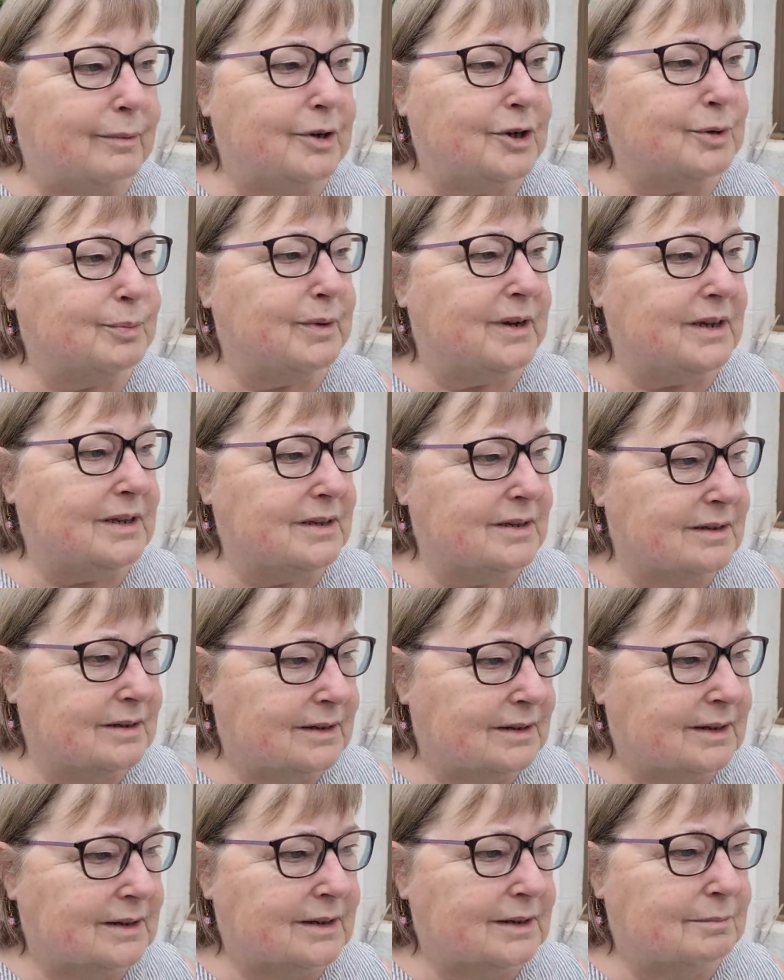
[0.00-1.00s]
which means
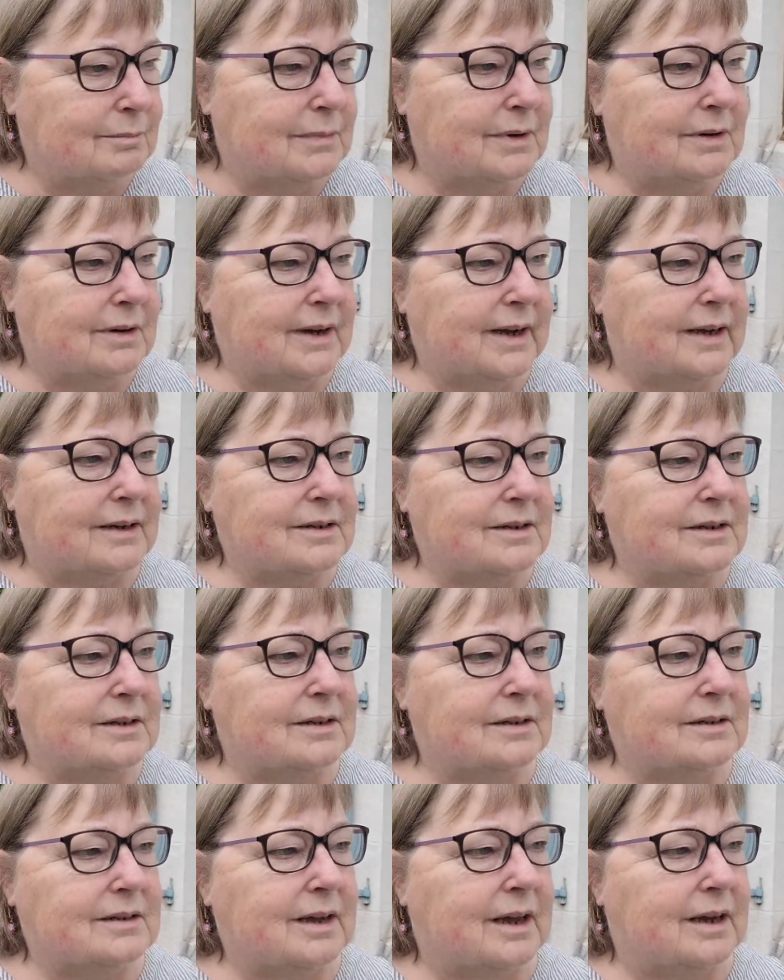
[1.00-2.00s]
Mark has
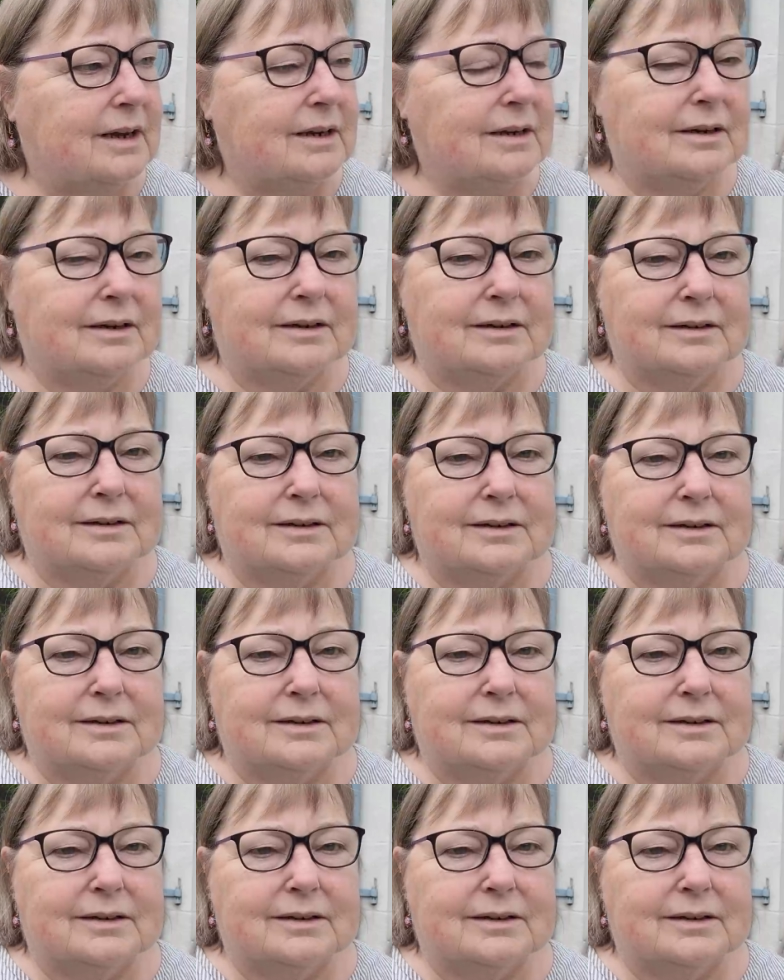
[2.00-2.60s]
to take